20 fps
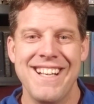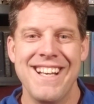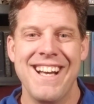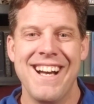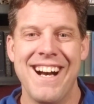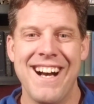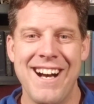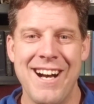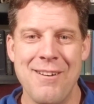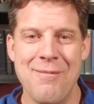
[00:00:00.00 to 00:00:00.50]

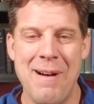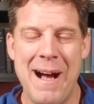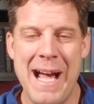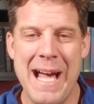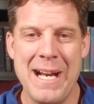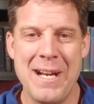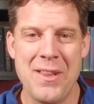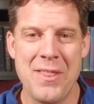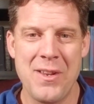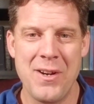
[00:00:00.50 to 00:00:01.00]
I
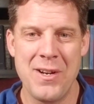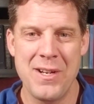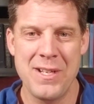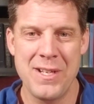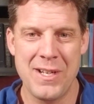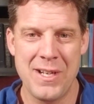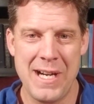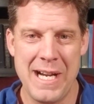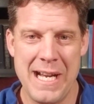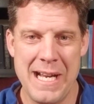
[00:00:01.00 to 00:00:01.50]
had a
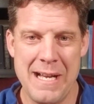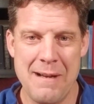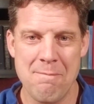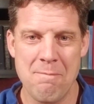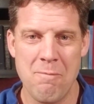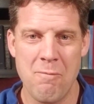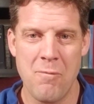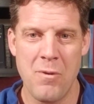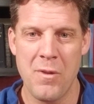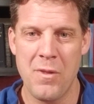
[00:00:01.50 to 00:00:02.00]
30-year
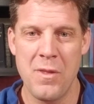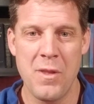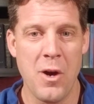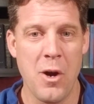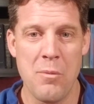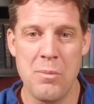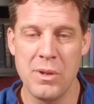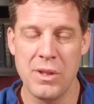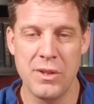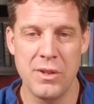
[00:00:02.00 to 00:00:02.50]
am with
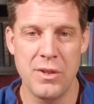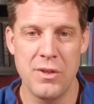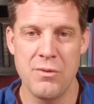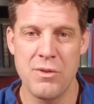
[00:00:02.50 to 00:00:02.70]
no balloon,